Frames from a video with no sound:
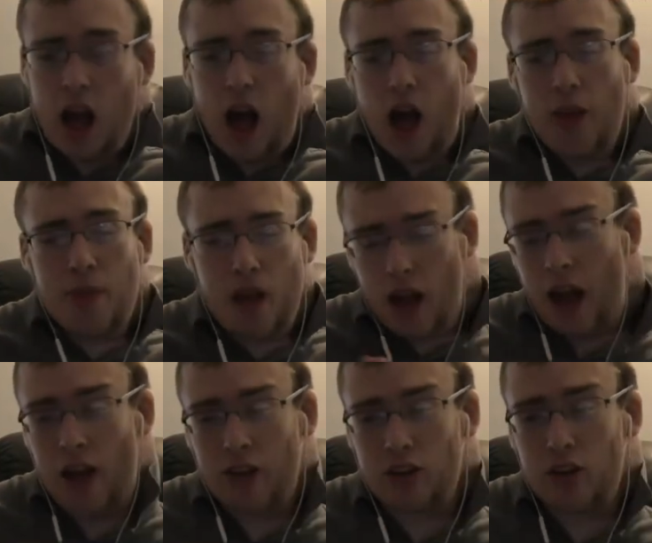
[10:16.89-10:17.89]
I'm not
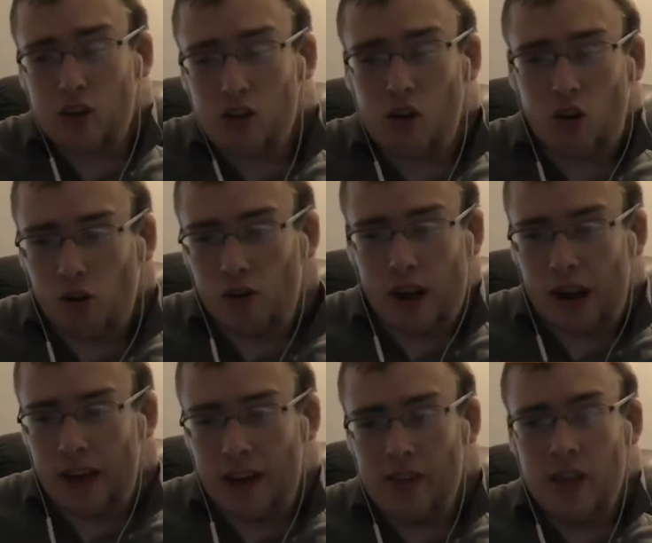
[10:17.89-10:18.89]
actually sure who that
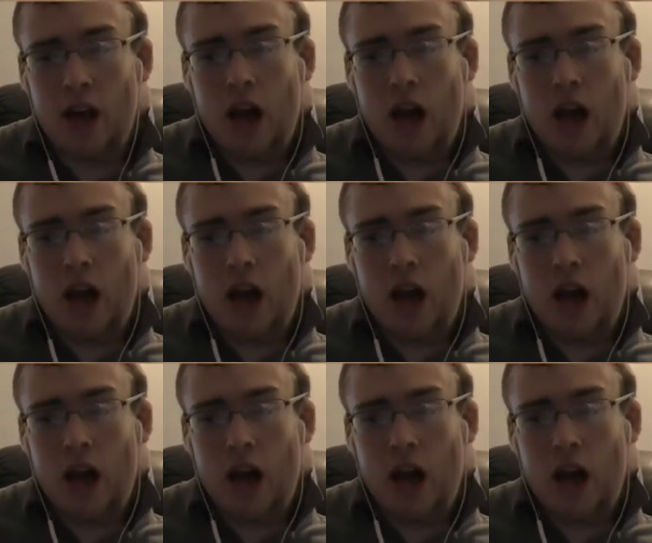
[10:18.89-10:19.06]
is.